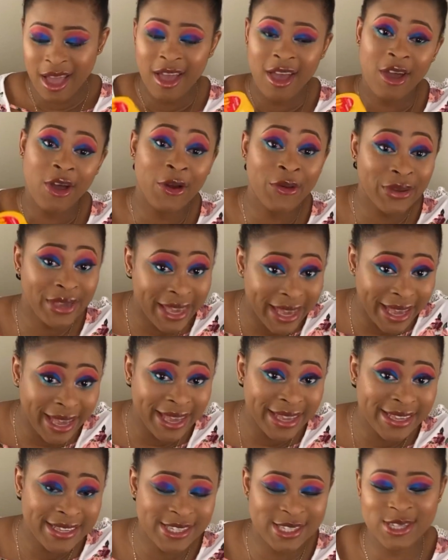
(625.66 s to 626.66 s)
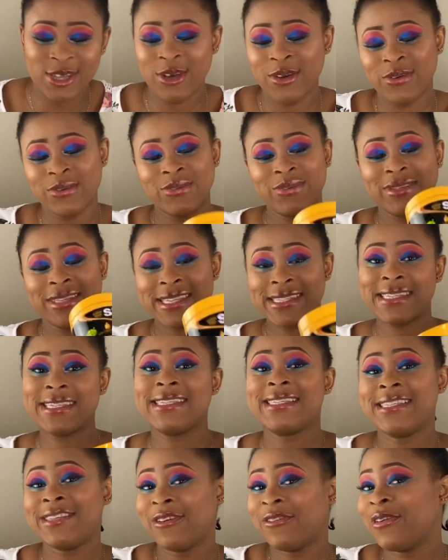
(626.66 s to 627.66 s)
Okay, so this is
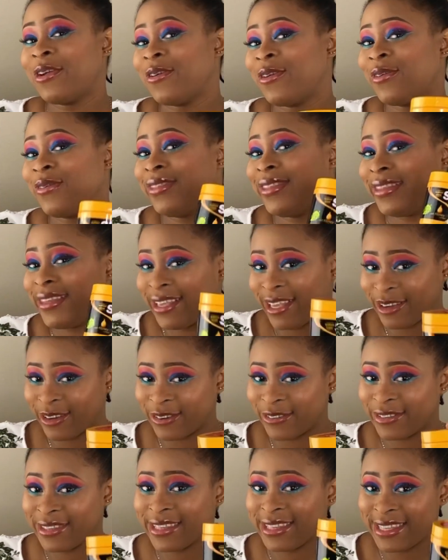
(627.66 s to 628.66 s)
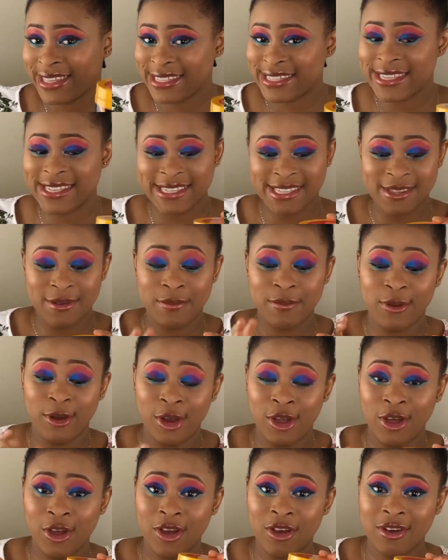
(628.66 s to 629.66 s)
the real deal. This is the
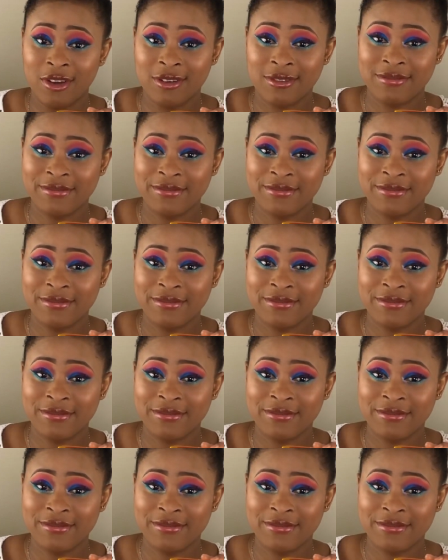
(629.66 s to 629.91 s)
plug.